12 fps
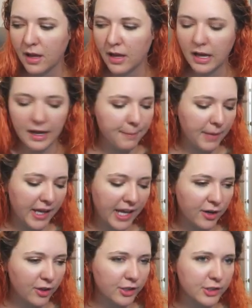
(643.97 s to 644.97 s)
My
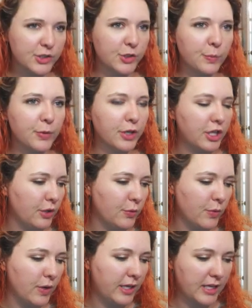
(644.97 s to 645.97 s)
hair looks super cute
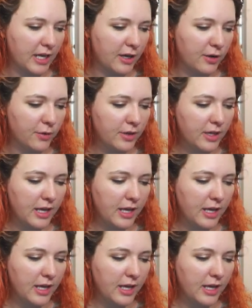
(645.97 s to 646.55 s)
right now,